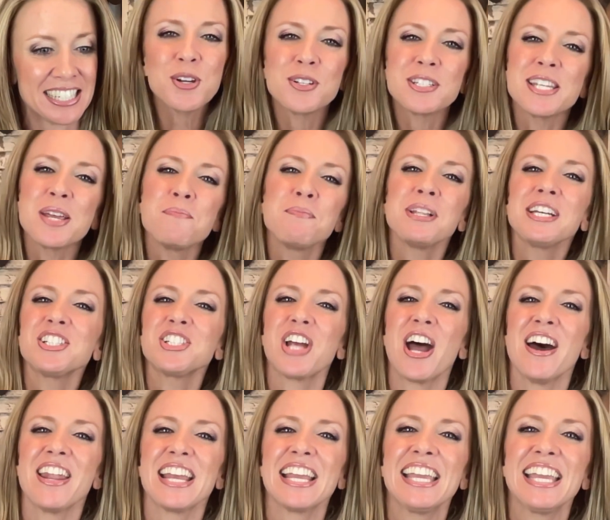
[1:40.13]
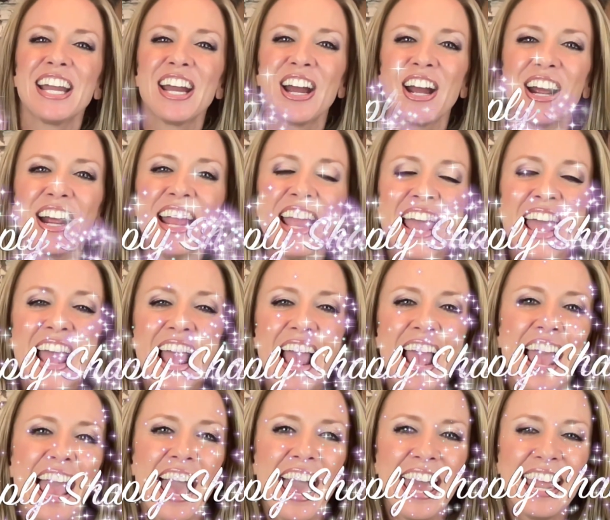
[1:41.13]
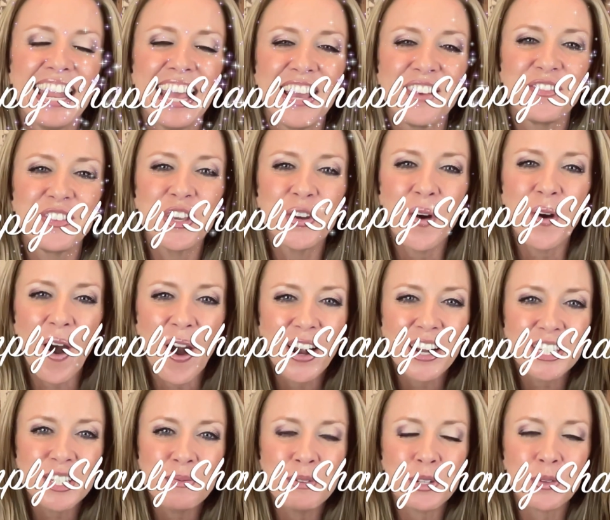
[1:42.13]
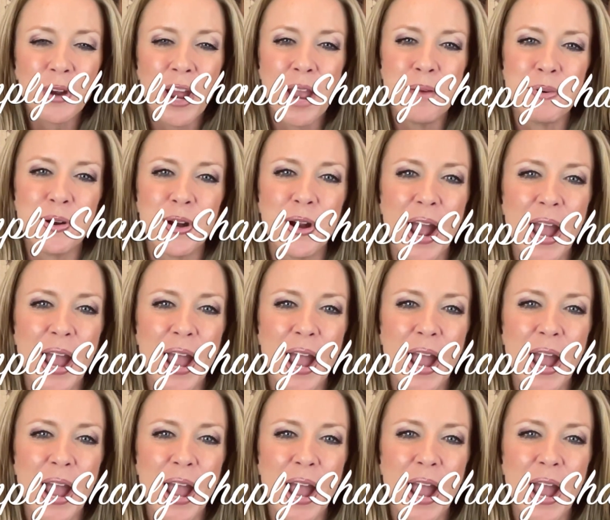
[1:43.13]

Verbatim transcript: It's Simply Shawna here, and if you are a subscriber,